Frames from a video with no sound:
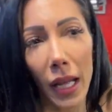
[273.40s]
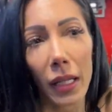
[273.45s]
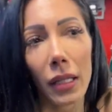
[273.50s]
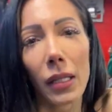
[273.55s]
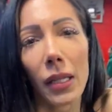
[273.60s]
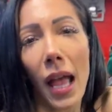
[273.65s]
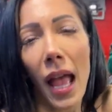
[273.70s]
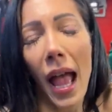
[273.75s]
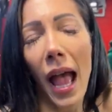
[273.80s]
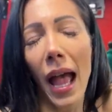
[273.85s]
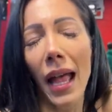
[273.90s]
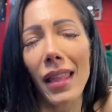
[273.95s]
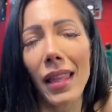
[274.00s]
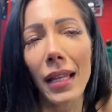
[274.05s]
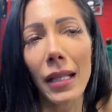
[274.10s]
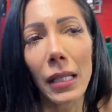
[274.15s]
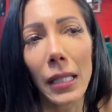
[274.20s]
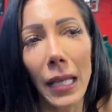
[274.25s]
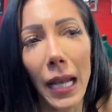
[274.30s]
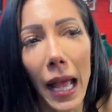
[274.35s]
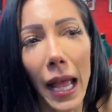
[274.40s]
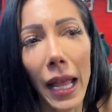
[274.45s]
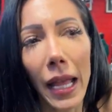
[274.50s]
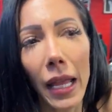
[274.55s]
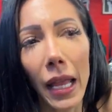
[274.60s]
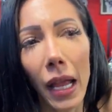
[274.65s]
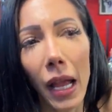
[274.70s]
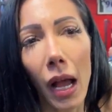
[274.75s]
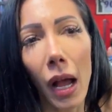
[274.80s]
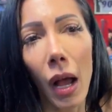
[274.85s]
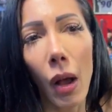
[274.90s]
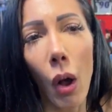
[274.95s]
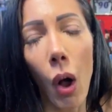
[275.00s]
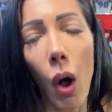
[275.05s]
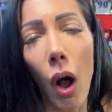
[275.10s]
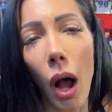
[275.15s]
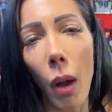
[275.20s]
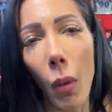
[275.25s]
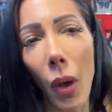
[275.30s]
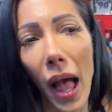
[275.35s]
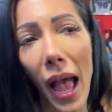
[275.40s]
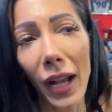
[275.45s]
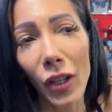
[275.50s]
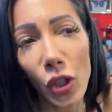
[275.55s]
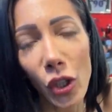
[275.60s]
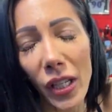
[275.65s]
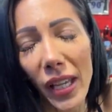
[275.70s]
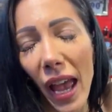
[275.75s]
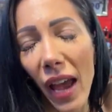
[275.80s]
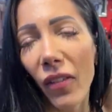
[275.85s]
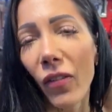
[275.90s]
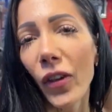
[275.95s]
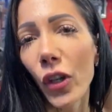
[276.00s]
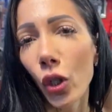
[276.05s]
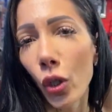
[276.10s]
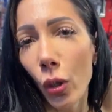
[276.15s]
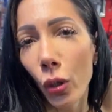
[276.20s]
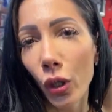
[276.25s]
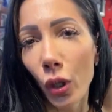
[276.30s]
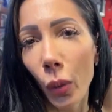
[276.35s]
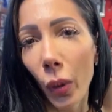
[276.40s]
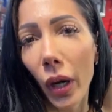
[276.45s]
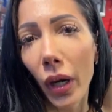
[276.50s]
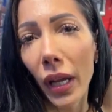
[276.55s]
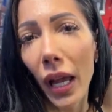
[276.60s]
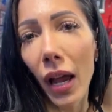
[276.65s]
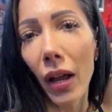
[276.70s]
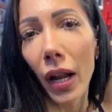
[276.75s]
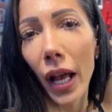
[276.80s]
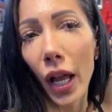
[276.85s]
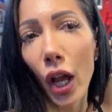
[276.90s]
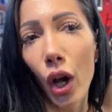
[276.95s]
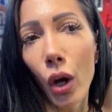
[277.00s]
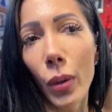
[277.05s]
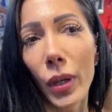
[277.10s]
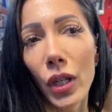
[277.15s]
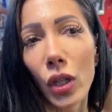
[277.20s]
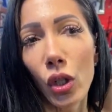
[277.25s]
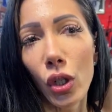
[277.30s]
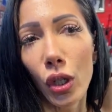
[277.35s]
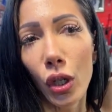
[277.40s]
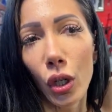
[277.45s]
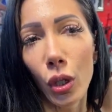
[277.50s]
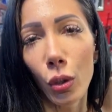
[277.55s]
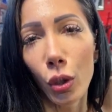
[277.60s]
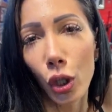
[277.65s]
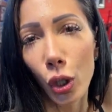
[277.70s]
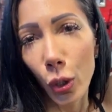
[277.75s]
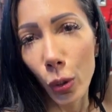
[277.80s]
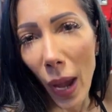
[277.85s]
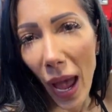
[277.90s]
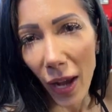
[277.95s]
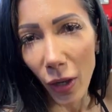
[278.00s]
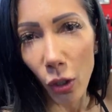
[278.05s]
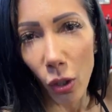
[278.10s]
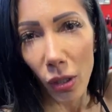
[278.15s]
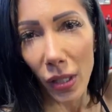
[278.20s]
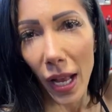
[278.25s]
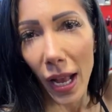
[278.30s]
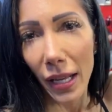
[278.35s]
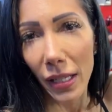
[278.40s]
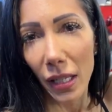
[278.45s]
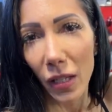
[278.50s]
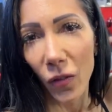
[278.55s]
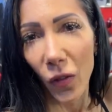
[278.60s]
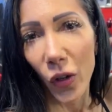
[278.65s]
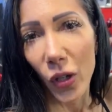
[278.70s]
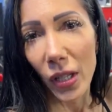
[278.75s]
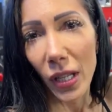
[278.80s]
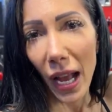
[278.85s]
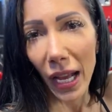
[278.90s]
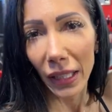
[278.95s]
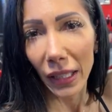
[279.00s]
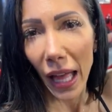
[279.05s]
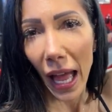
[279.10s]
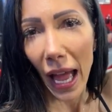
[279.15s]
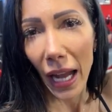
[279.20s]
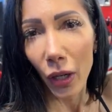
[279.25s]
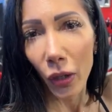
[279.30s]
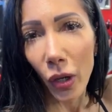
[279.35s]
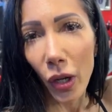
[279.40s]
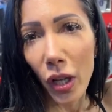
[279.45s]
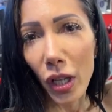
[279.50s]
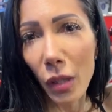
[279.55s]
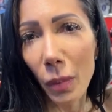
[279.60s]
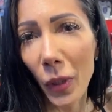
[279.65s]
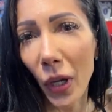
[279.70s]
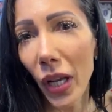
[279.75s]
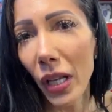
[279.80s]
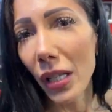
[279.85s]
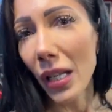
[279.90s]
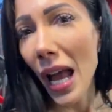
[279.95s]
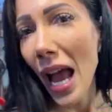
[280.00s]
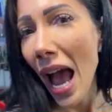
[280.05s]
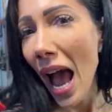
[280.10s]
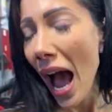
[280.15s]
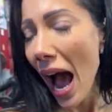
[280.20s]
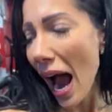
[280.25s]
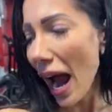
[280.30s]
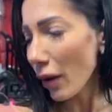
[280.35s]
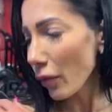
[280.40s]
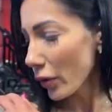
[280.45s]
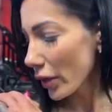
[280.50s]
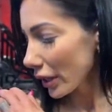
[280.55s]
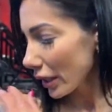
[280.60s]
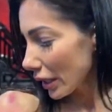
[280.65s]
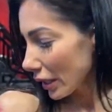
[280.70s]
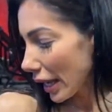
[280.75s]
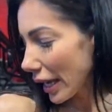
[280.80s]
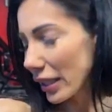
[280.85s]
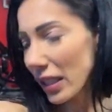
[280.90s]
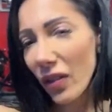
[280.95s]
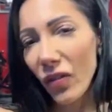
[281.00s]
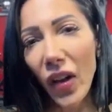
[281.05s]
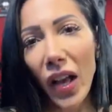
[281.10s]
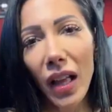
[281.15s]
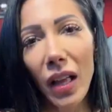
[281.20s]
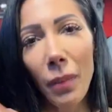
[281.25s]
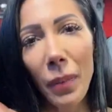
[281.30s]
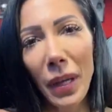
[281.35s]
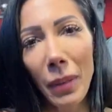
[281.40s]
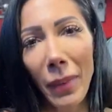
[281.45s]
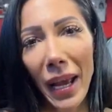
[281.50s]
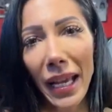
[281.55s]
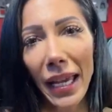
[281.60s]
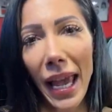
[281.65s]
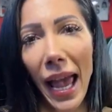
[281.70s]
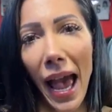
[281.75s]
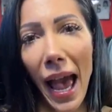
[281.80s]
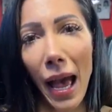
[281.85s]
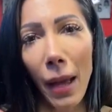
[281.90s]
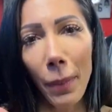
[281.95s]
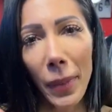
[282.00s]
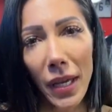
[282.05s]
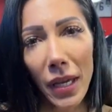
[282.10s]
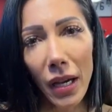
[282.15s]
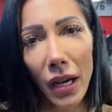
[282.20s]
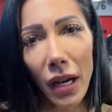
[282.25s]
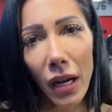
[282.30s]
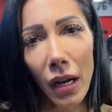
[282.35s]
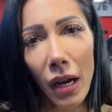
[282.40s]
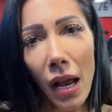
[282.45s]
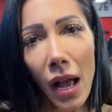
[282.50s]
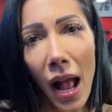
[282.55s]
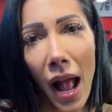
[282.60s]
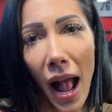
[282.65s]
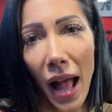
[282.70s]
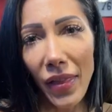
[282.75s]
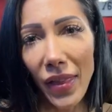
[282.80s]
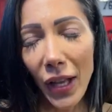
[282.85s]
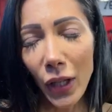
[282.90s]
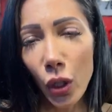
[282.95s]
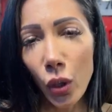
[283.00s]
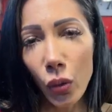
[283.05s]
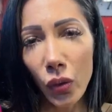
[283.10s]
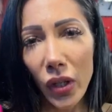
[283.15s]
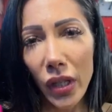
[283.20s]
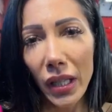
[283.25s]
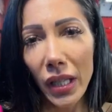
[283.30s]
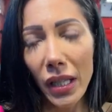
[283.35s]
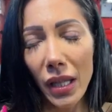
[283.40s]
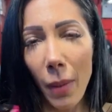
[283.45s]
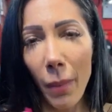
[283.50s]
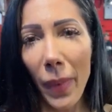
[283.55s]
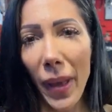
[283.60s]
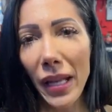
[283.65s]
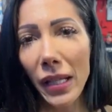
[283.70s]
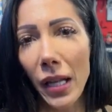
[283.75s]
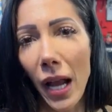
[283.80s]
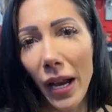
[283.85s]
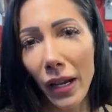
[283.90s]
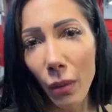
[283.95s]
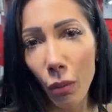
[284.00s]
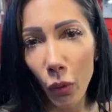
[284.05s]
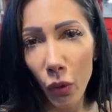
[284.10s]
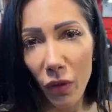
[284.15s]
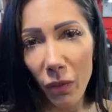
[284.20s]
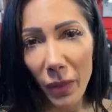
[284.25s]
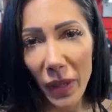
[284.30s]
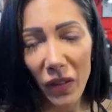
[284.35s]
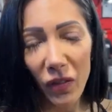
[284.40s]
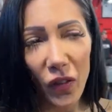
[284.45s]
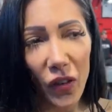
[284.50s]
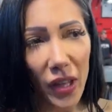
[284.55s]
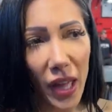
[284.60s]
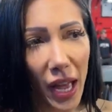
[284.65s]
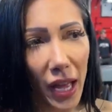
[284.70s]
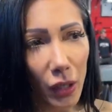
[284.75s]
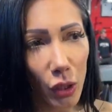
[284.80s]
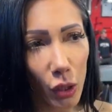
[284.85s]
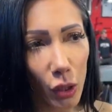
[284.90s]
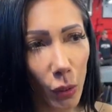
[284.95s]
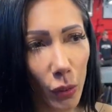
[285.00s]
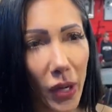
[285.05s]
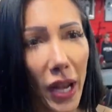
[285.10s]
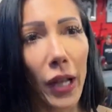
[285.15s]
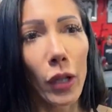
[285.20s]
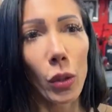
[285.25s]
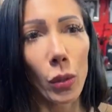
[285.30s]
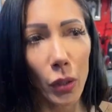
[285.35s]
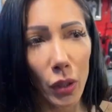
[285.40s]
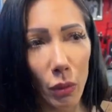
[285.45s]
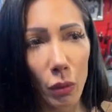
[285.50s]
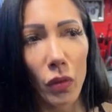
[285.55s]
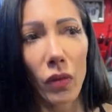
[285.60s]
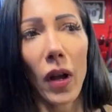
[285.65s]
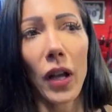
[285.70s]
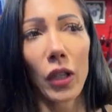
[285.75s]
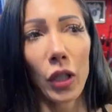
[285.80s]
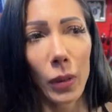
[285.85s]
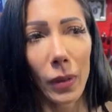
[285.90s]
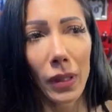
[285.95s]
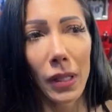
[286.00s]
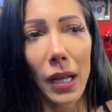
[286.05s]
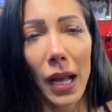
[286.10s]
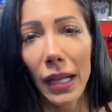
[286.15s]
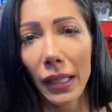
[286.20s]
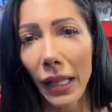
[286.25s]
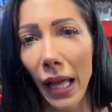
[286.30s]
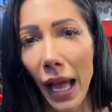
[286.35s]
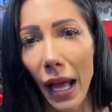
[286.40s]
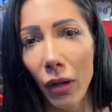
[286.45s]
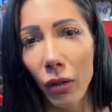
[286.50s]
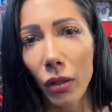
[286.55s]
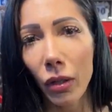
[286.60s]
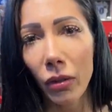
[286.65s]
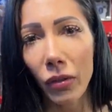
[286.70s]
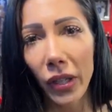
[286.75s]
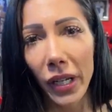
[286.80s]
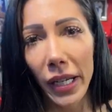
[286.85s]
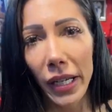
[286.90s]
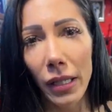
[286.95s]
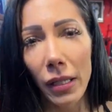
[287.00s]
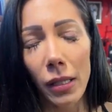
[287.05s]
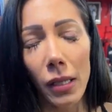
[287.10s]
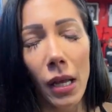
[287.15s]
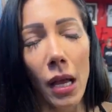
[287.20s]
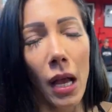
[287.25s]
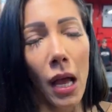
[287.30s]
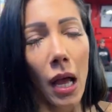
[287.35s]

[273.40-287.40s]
Today, well, actually, every shoulder workout, I always do 2 exercises for side laterals because I really like developing my calf here, and that's really the best kind of movement for that. So next we're going to move on to a side lateral raise.